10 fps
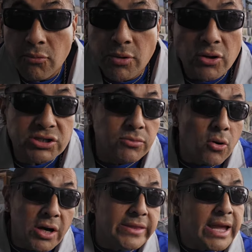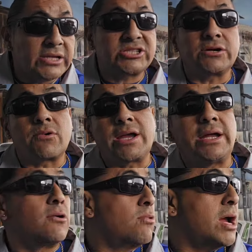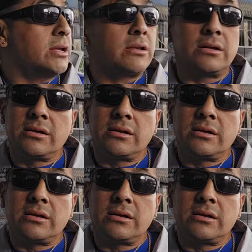We're on some more other ass shit right now, right?